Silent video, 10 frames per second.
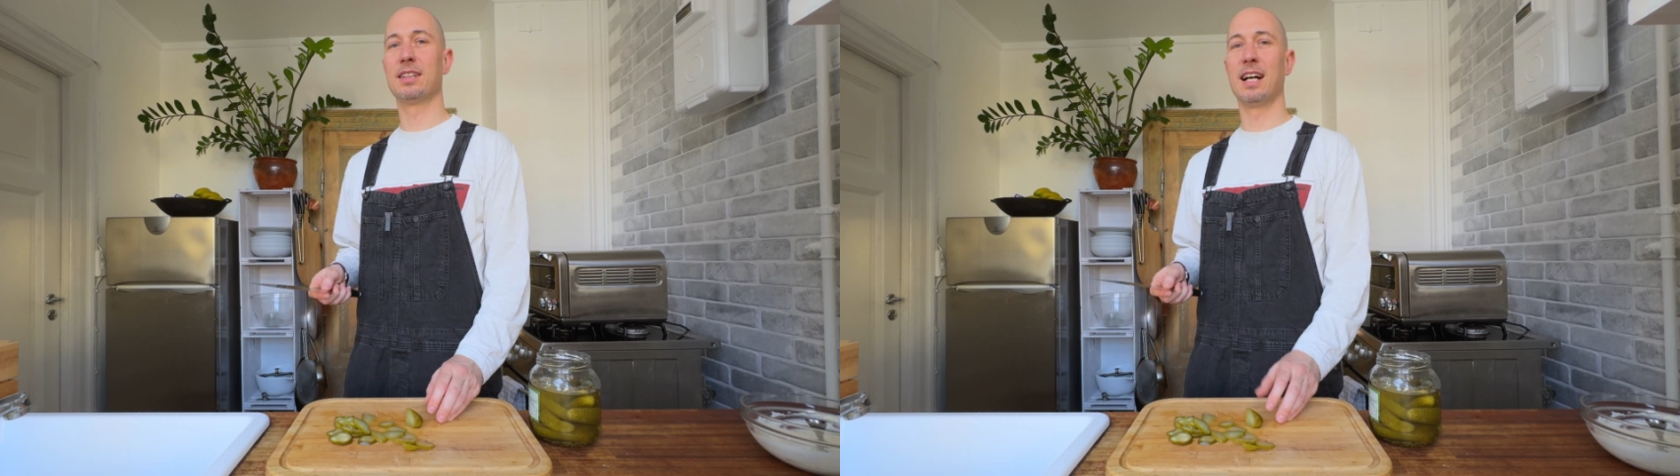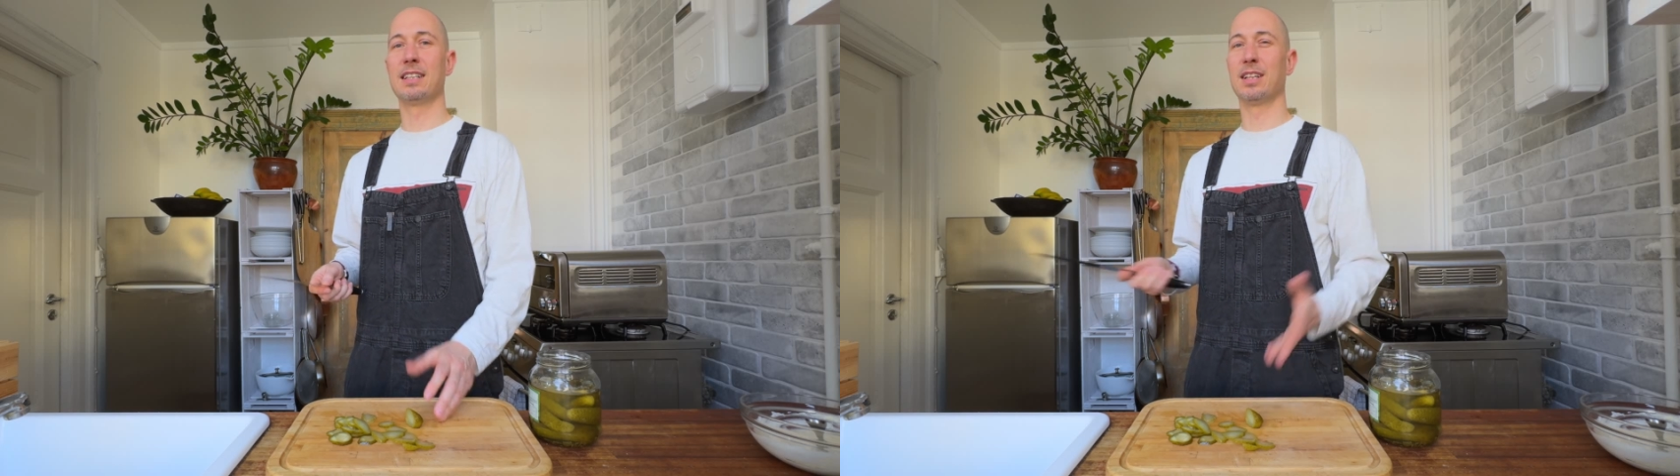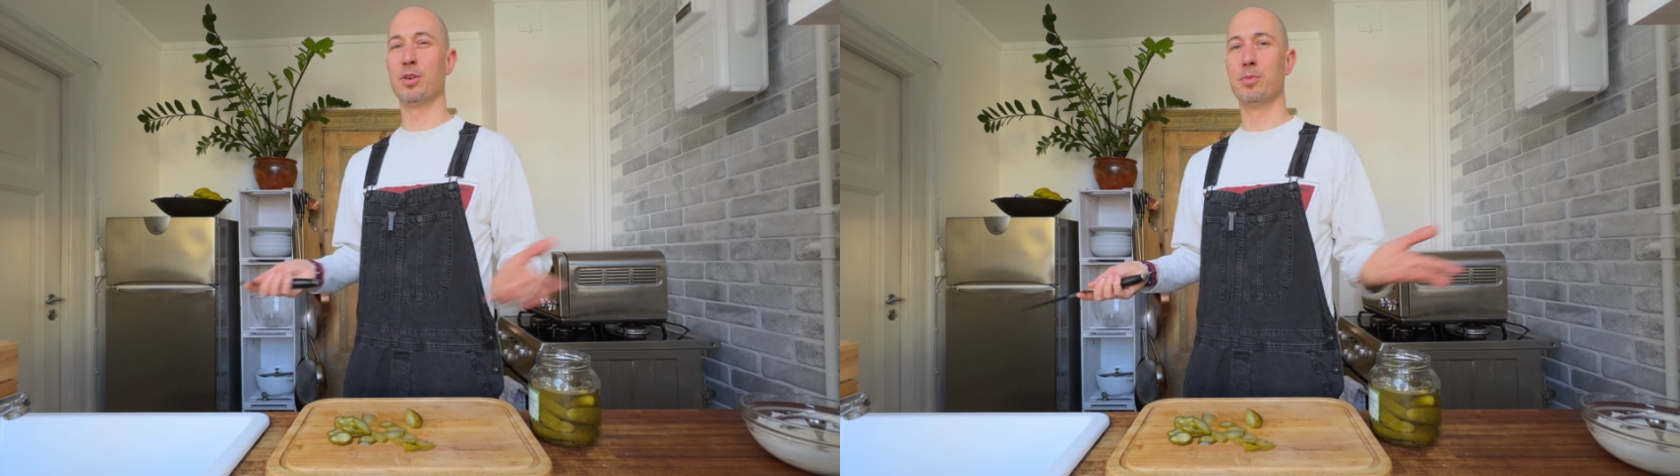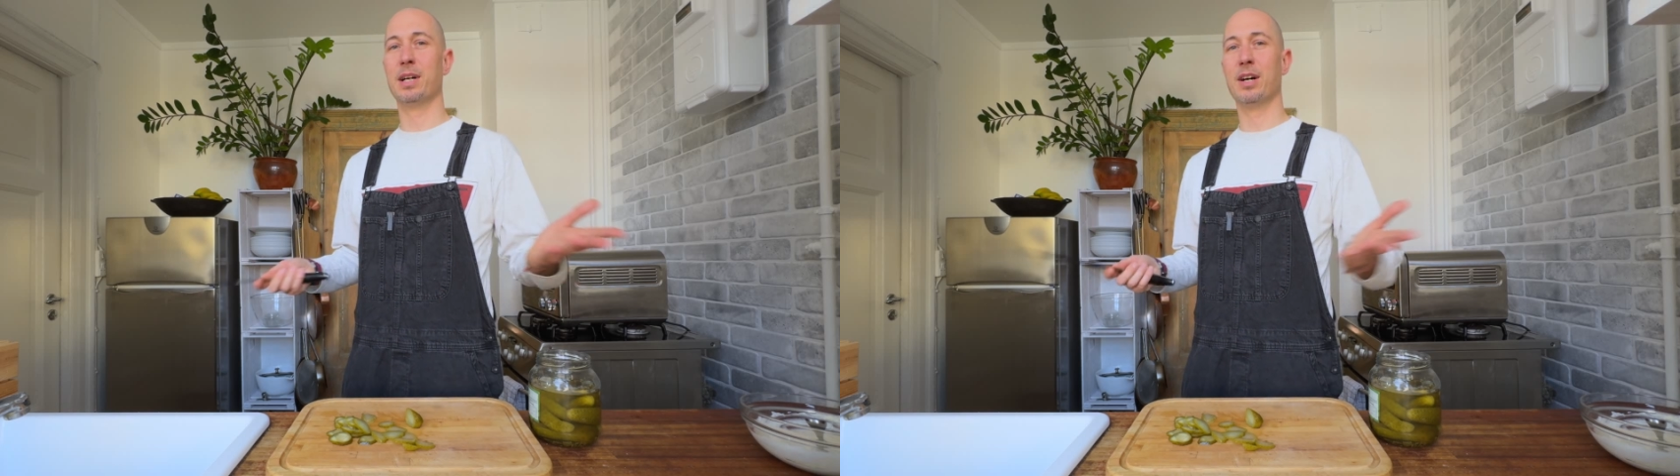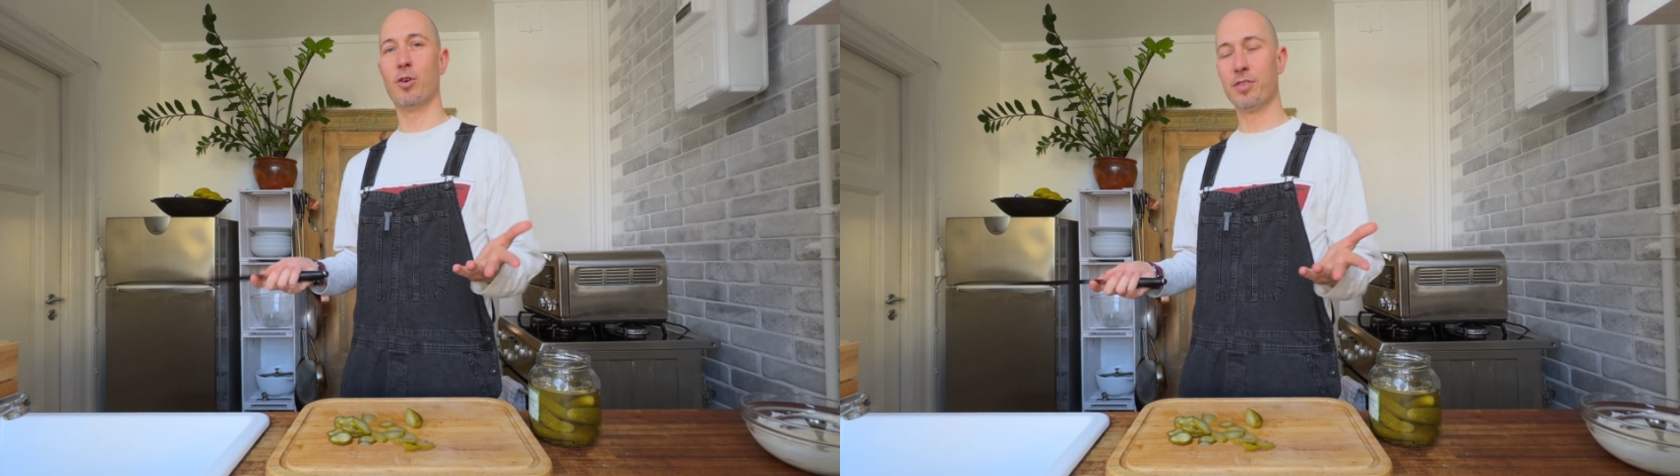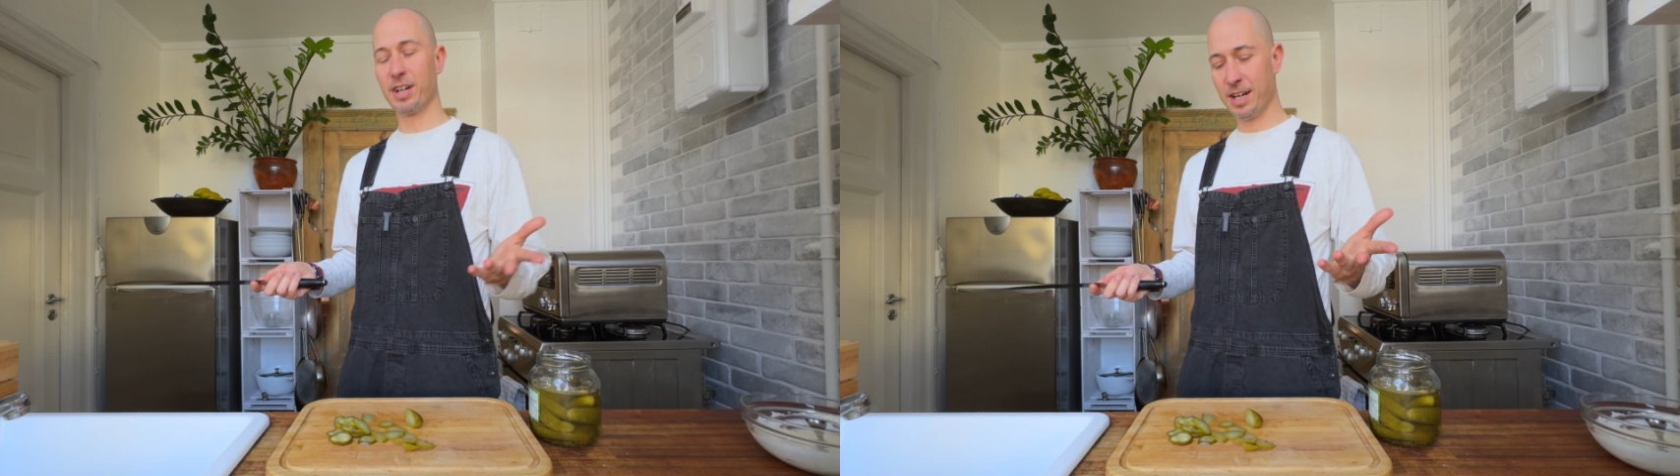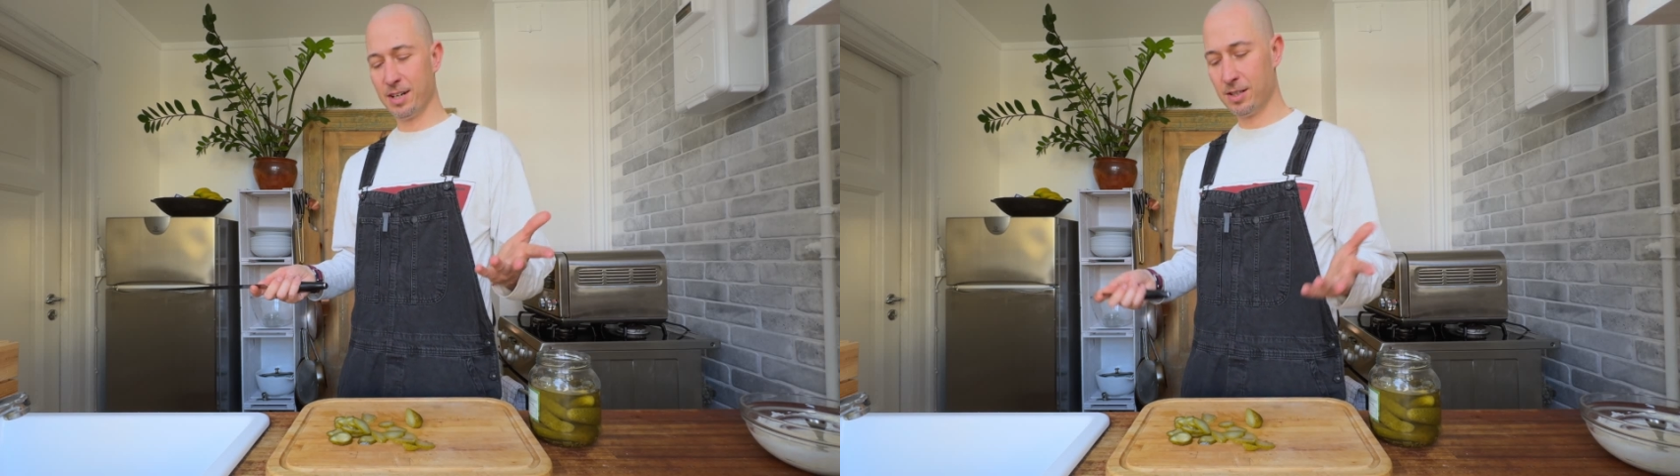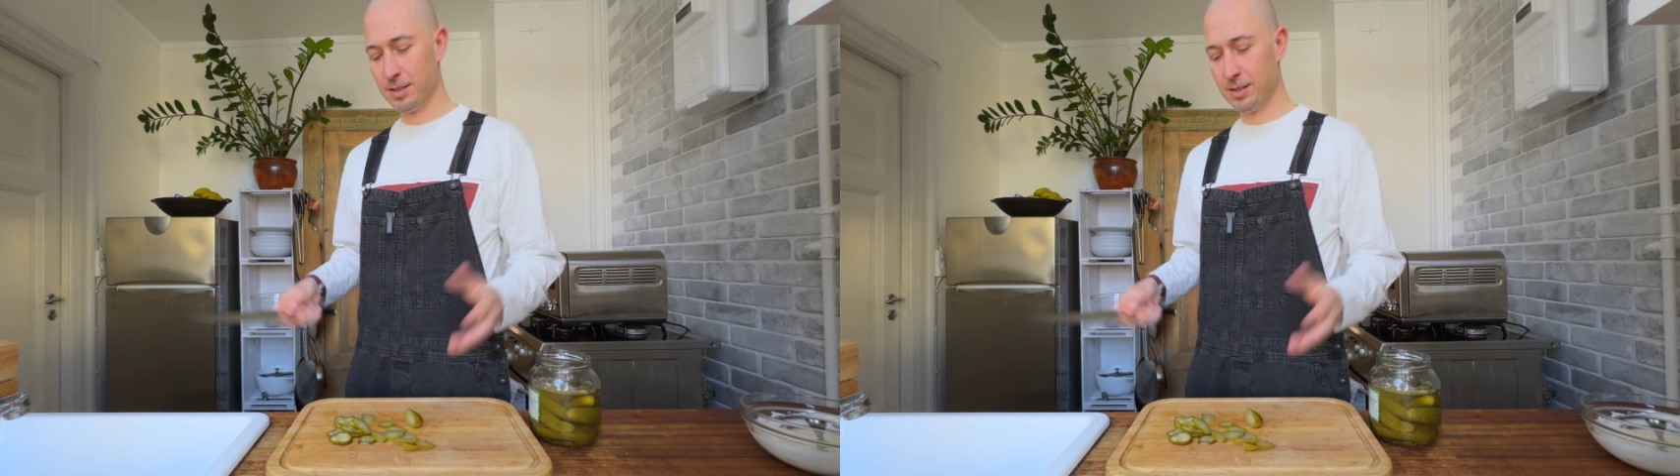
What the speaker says: that's a little bit overkill.